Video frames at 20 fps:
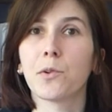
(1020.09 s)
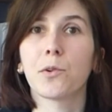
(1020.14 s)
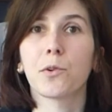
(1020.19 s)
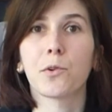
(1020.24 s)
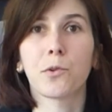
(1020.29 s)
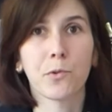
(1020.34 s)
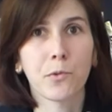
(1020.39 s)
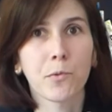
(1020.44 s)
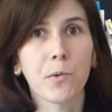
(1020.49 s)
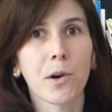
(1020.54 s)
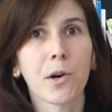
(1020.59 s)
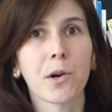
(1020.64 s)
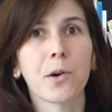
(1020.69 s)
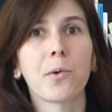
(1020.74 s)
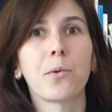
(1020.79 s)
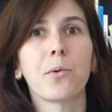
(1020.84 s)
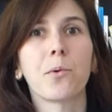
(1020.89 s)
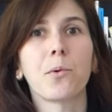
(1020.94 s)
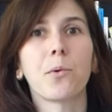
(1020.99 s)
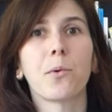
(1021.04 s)
who
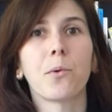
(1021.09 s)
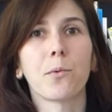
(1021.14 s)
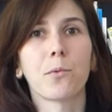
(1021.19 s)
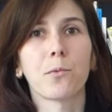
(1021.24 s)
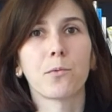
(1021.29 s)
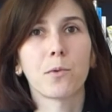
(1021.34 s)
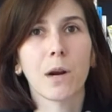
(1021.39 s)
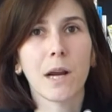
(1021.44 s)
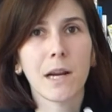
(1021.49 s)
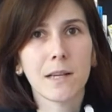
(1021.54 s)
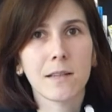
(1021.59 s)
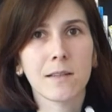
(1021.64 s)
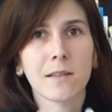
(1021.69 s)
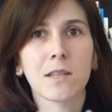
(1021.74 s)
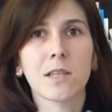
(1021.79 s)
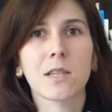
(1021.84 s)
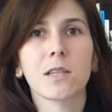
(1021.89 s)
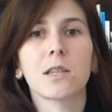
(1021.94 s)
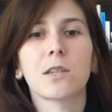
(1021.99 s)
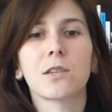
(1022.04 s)
were
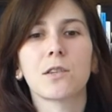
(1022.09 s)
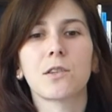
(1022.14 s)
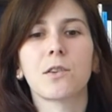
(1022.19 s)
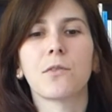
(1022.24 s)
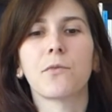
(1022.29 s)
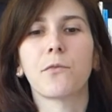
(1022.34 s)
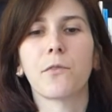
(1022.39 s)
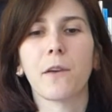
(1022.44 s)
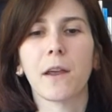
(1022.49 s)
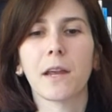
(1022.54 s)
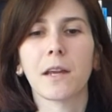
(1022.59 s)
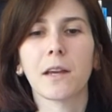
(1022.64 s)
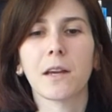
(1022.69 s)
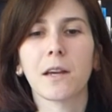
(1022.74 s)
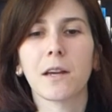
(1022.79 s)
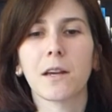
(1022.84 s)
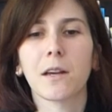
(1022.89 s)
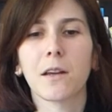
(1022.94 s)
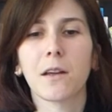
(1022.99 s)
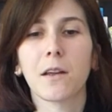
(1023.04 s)
raised to
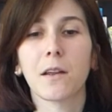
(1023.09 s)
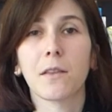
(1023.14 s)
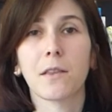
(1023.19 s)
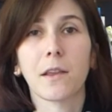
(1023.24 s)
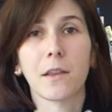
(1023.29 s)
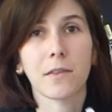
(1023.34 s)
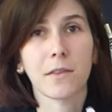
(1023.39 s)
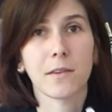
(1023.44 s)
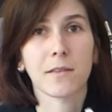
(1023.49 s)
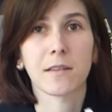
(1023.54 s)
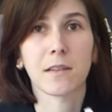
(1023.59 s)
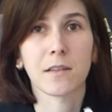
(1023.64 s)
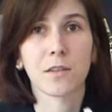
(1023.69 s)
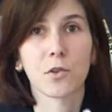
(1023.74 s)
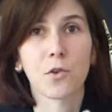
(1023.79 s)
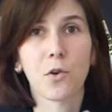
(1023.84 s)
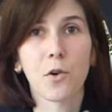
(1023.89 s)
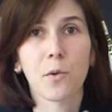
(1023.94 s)
think that this is